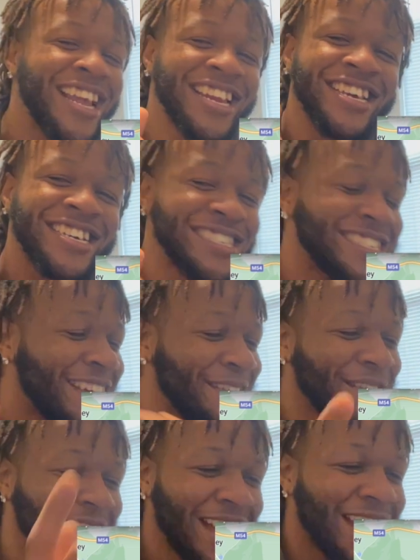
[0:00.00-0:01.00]
niggas
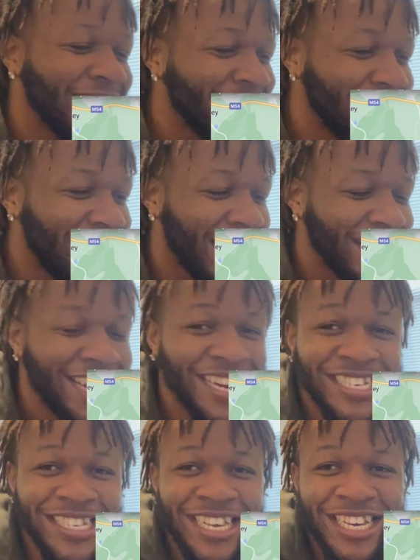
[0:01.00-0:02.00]
different. I ain't gonna lie. Then
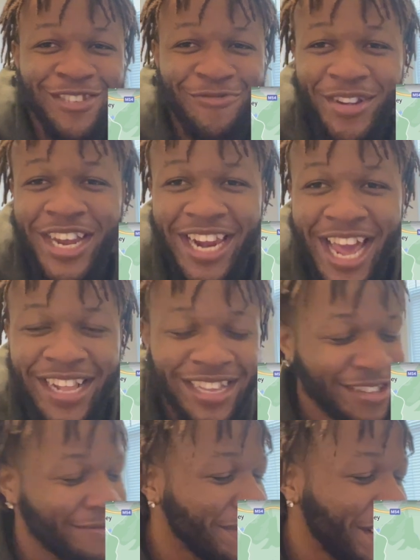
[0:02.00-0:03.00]
these niggas
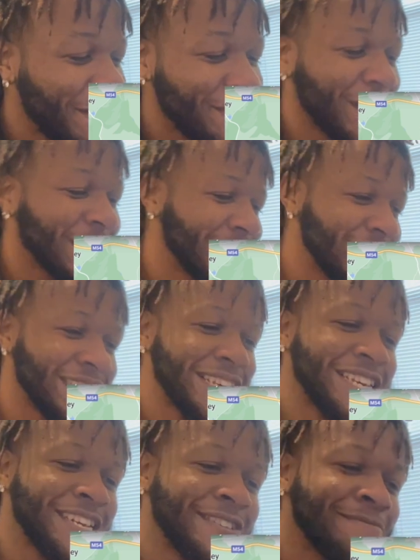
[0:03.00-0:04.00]
reenacted the motherfucking
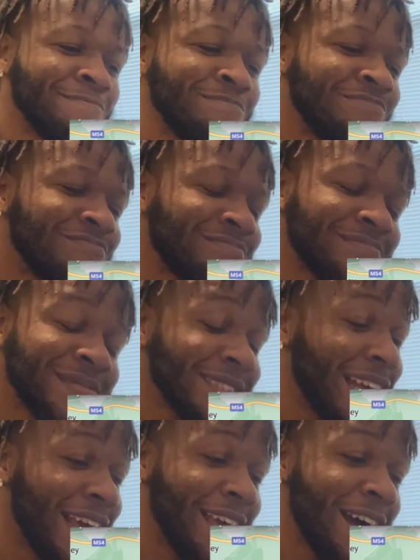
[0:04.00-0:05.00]
scene.
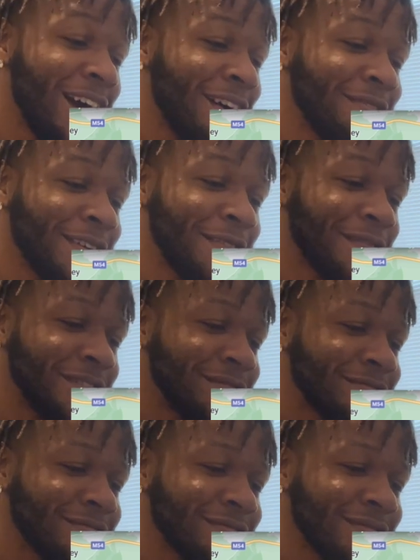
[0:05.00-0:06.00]
Hey, all different.
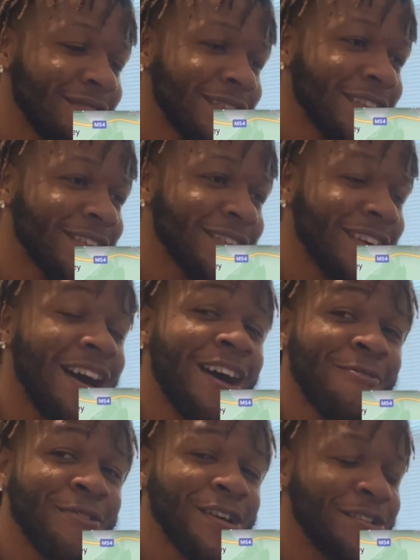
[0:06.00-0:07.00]
North of England. All real